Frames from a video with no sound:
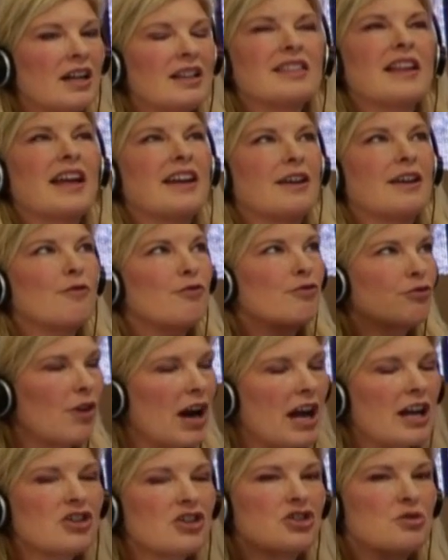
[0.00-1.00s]
Like
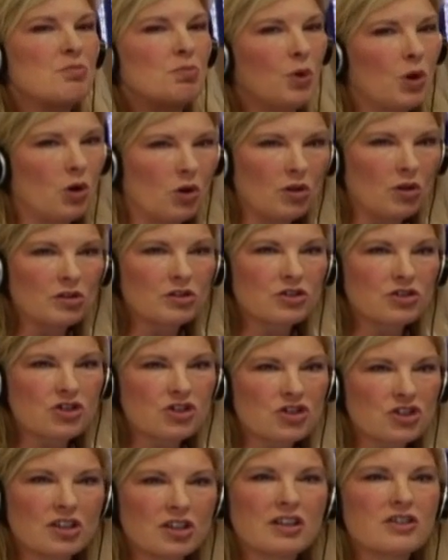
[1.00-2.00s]
fresh
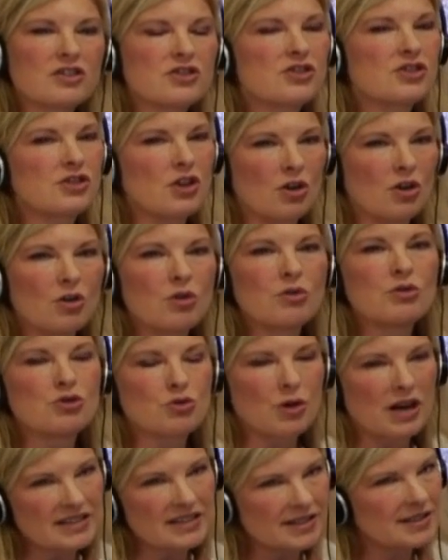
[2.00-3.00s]
mulch so
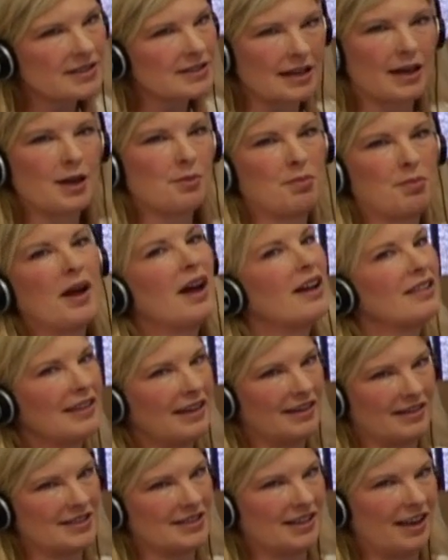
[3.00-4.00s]
dresses up a
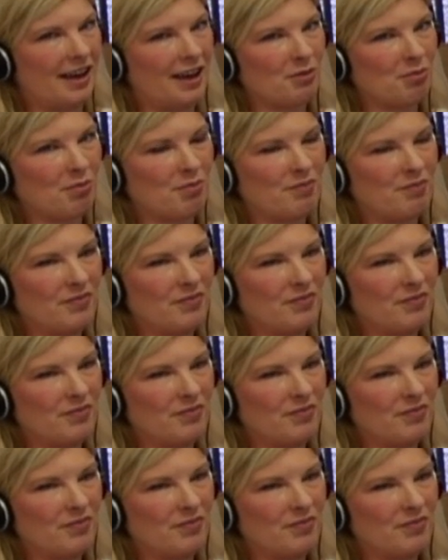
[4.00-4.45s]
landscape.